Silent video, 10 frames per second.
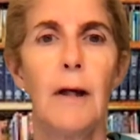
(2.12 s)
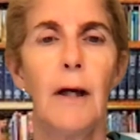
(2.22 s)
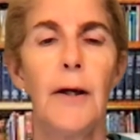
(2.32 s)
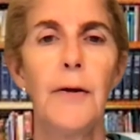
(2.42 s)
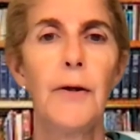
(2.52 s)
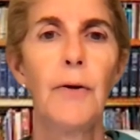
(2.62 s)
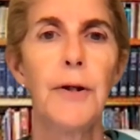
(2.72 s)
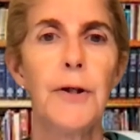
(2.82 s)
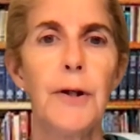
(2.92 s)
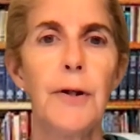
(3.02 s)
Another
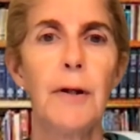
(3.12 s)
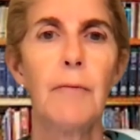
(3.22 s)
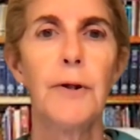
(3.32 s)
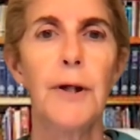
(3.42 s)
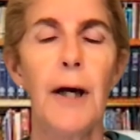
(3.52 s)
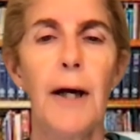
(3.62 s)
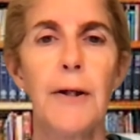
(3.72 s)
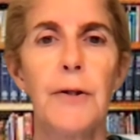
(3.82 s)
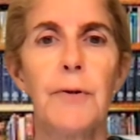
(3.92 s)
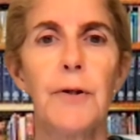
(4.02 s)
question that was
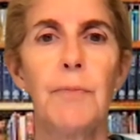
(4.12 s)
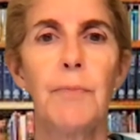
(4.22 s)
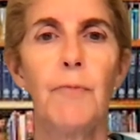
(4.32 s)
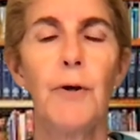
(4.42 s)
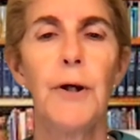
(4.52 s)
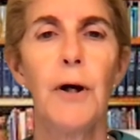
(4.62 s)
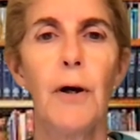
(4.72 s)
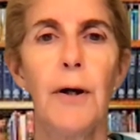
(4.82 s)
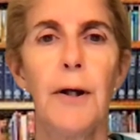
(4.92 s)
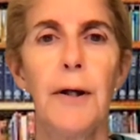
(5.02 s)
asked was
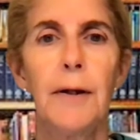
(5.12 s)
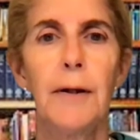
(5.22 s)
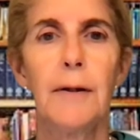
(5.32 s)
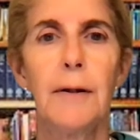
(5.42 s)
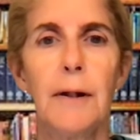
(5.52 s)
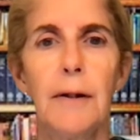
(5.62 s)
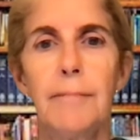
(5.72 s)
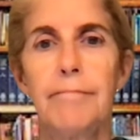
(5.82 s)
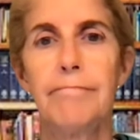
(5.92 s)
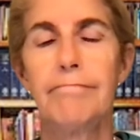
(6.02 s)
regarding
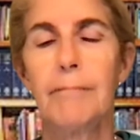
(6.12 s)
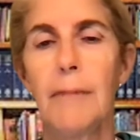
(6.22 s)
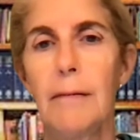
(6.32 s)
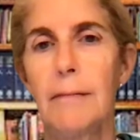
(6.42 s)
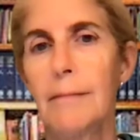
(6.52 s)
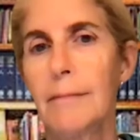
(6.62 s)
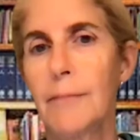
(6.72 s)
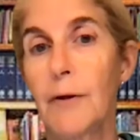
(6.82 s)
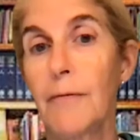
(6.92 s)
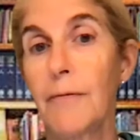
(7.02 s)
the
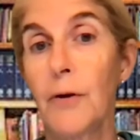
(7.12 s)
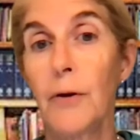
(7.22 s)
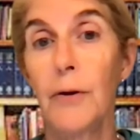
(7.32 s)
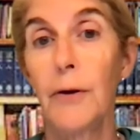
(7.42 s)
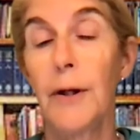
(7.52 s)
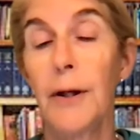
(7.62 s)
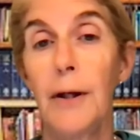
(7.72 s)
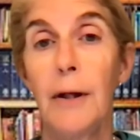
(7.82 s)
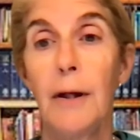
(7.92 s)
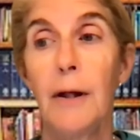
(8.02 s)
preferred
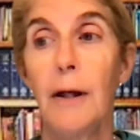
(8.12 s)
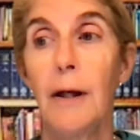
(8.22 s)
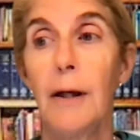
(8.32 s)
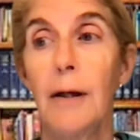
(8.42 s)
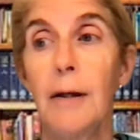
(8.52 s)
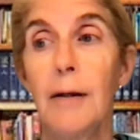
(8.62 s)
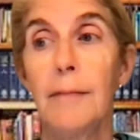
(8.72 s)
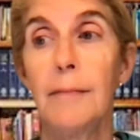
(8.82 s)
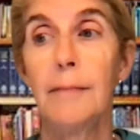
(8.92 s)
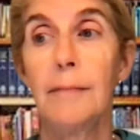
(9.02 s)

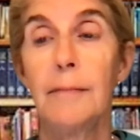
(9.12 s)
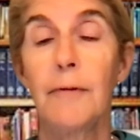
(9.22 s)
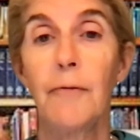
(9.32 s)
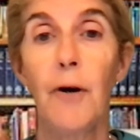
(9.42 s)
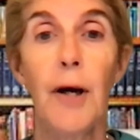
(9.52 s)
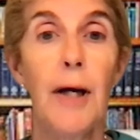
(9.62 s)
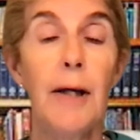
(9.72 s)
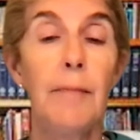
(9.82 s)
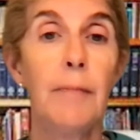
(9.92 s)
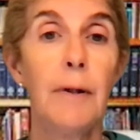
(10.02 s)

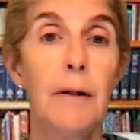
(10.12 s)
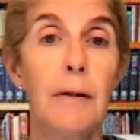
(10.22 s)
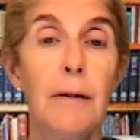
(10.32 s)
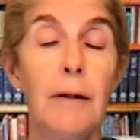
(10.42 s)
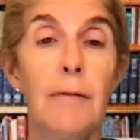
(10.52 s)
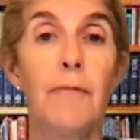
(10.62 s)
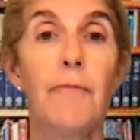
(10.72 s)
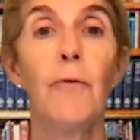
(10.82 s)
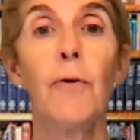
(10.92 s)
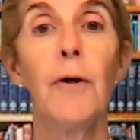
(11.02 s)
frame
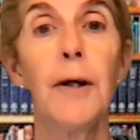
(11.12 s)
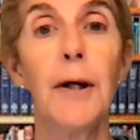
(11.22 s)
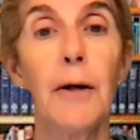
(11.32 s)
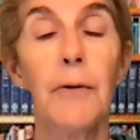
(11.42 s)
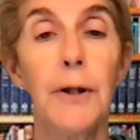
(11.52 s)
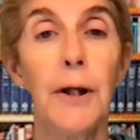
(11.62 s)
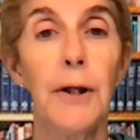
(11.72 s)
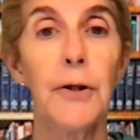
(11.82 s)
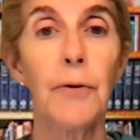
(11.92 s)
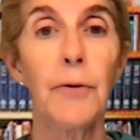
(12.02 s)
for an
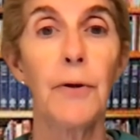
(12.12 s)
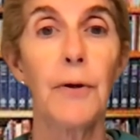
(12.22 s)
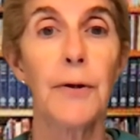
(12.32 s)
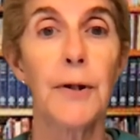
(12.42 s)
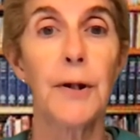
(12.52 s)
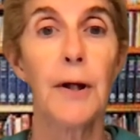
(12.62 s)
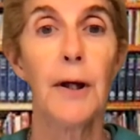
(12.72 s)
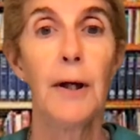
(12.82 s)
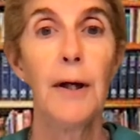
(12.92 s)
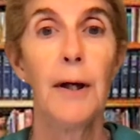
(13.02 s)
equitation horse.
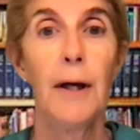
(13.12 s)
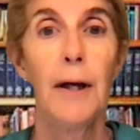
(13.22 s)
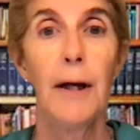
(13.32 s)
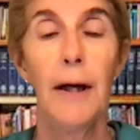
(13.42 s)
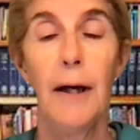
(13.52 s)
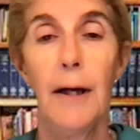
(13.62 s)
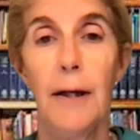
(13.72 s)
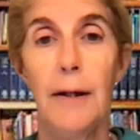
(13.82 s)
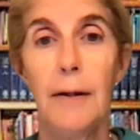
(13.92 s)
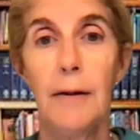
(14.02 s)

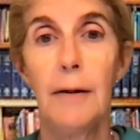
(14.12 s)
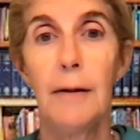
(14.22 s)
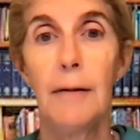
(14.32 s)
And